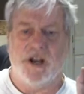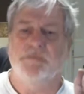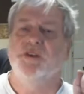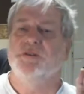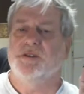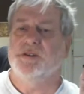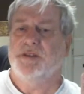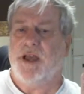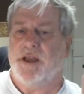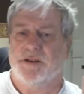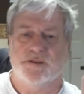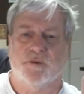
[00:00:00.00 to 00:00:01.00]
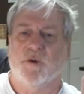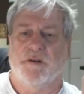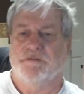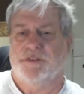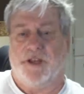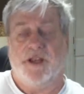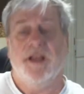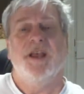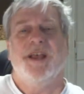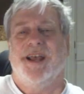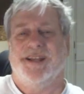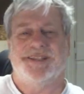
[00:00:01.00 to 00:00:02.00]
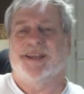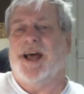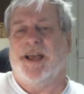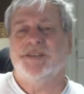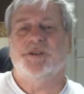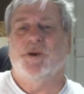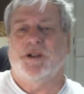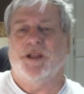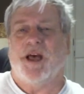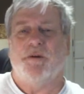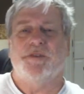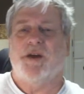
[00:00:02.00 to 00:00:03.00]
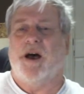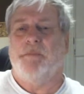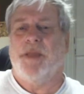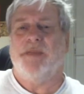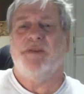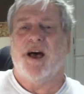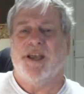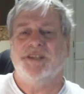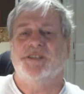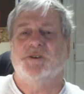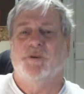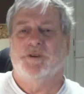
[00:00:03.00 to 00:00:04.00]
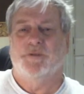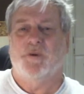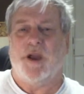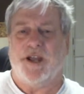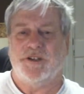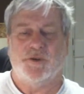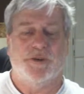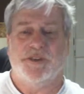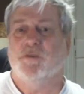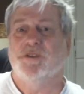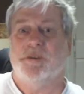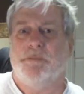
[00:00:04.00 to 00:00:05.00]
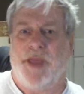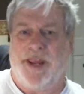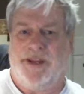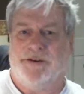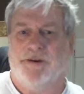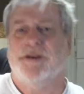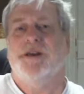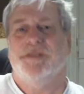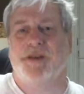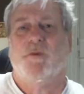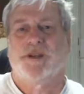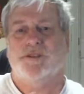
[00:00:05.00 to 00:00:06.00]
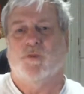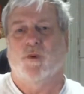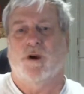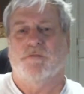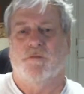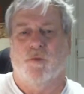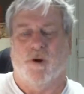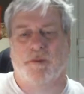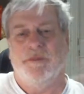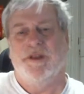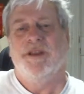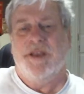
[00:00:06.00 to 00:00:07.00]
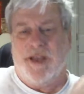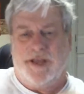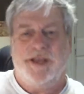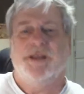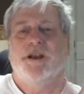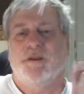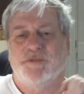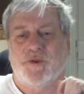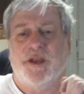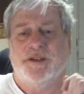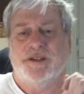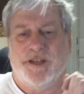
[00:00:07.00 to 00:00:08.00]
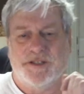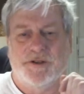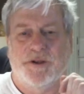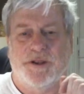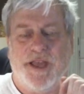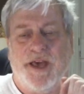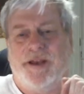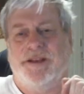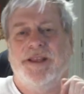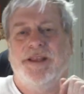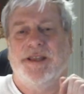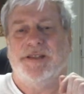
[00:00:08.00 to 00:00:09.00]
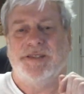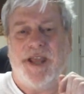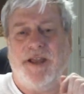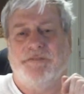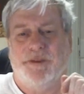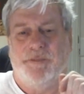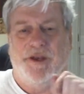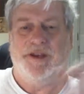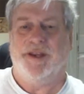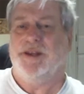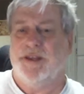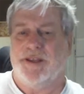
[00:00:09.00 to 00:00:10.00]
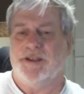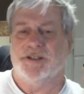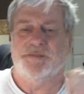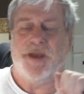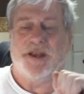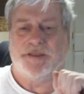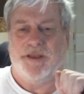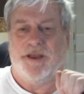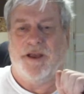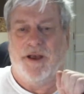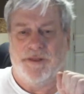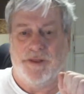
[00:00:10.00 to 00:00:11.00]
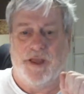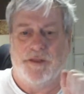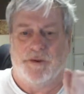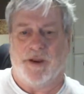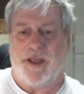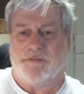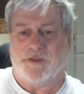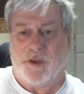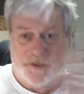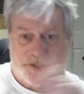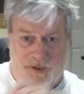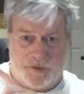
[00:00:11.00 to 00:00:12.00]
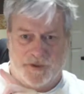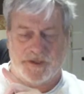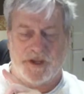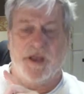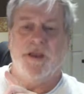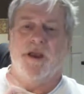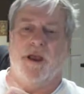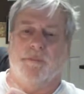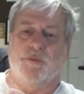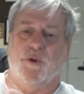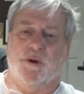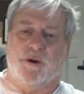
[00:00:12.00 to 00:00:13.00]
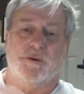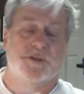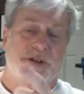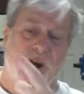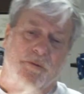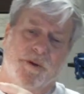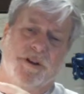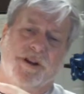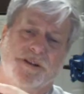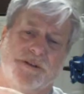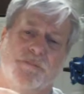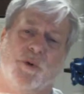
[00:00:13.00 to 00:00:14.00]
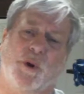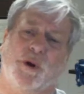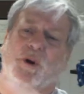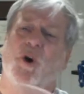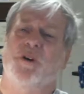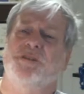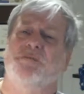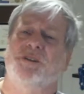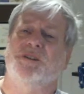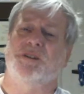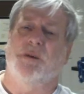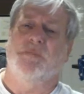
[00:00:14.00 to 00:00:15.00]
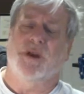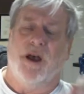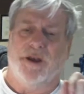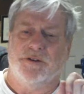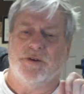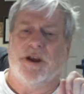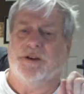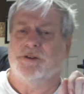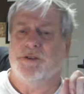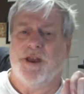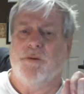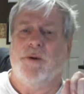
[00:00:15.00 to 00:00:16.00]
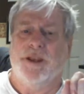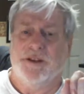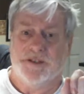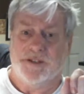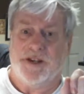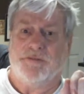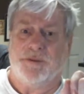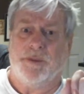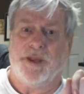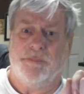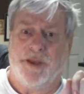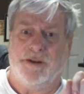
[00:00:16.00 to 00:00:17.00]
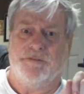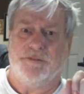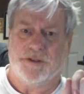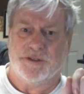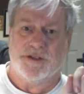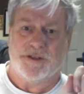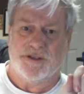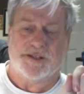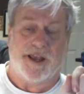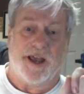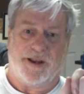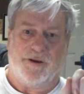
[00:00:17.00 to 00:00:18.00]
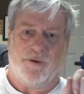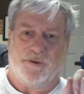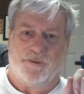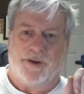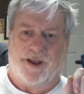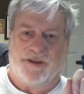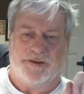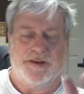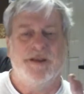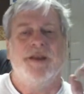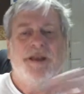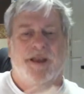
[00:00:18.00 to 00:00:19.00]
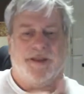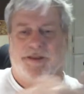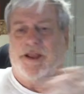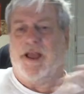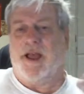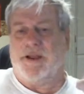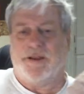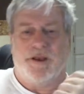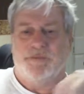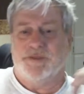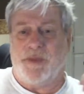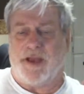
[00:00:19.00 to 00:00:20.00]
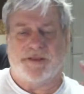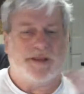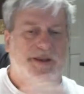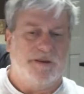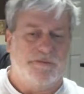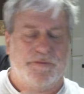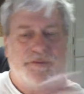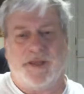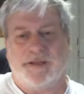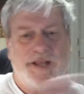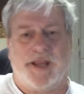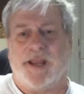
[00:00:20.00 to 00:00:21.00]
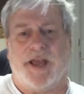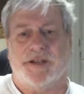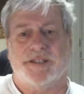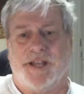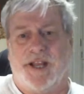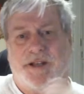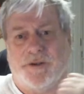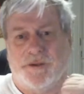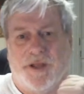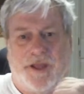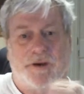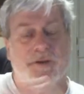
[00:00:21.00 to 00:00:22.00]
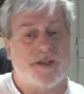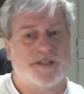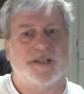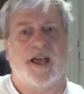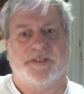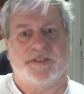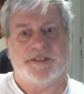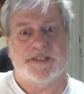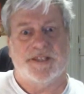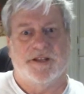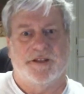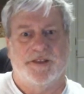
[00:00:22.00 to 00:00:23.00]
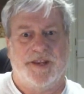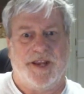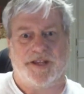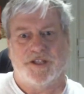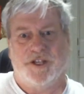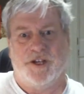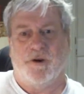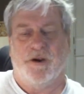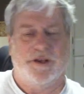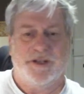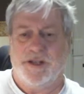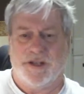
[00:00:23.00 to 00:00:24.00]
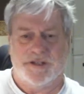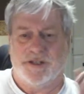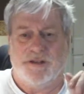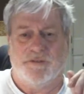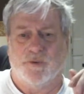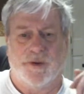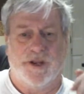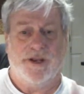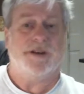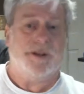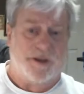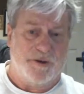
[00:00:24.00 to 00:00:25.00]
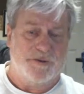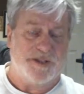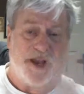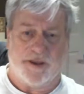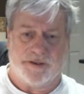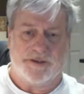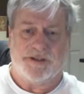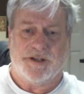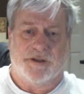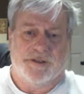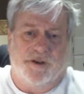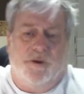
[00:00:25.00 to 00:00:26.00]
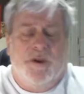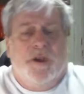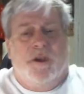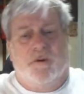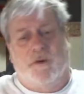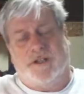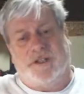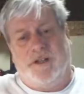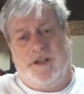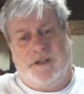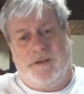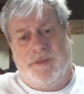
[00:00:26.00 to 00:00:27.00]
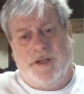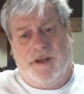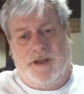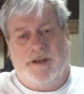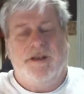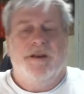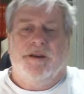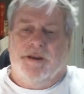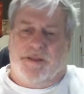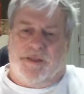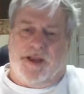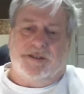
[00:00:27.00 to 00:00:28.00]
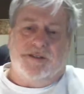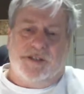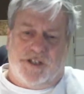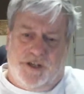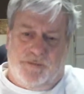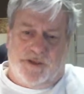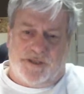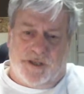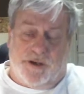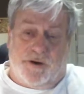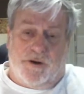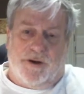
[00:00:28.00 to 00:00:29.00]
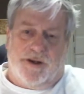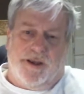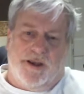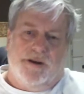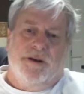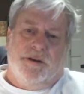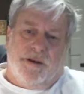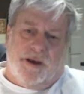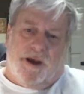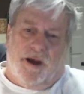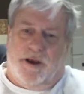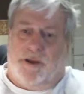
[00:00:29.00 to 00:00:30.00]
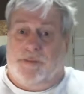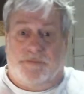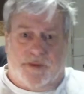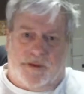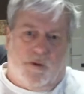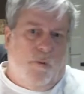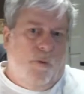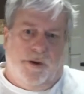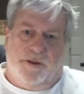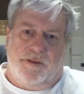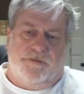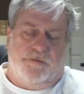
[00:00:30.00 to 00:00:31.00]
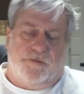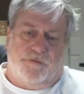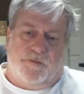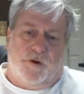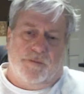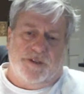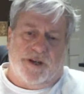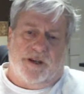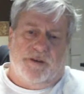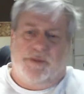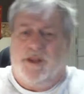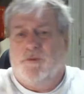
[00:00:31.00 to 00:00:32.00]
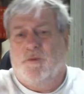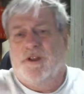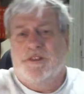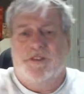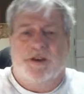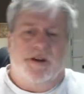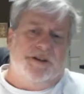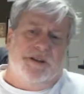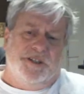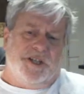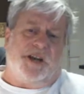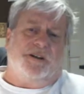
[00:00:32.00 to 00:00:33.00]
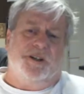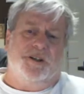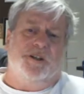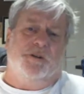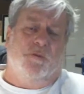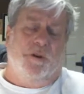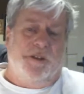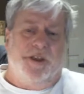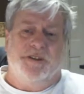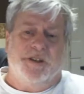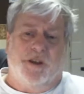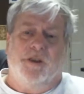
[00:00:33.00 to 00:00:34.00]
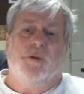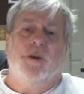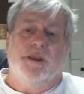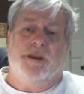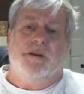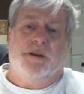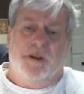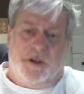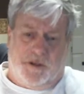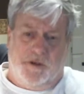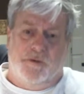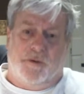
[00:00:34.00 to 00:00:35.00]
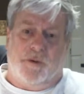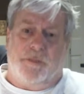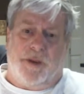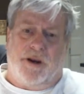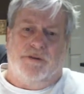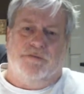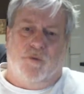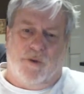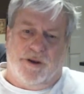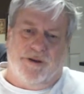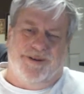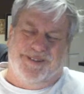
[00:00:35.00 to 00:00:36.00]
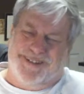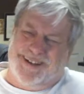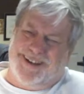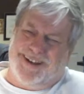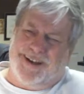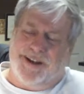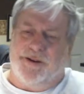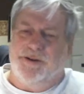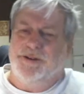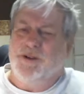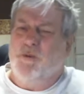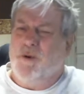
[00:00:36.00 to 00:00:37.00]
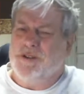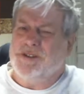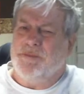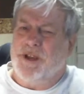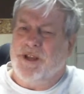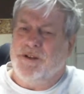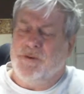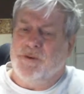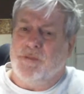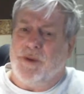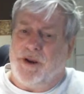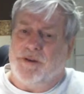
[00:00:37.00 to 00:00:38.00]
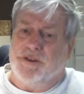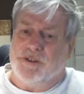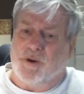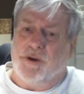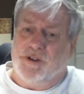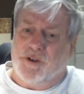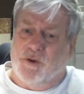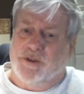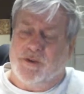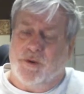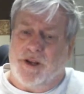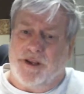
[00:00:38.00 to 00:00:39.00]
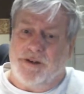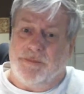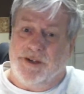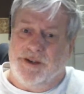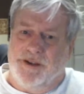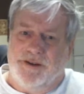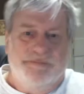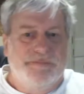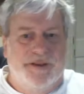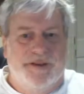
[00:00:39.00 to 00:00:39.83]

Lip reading: I'm using that as a rough thing. It's a high school guy with maybe a high school graduate that was a painter and then went to work for him. And he comes around, takes a look at it. He gets half the money and he kicks back the other half goes to his employer, who's not really his employer, calls him a subcontractor. That way he doesn't have to pay benefits to this guy going around. And the guy comes back, they take out a standard letter that's got the seal of the engineer on it. He doesn't even read it, and it goes out and it tells you what you need to be done. That's the cheapest that you're going to get. One of the firms I compete with, the technician will then tell you he can do the repair for you. And do you want somebody doing the repair that's already told you what had to be done?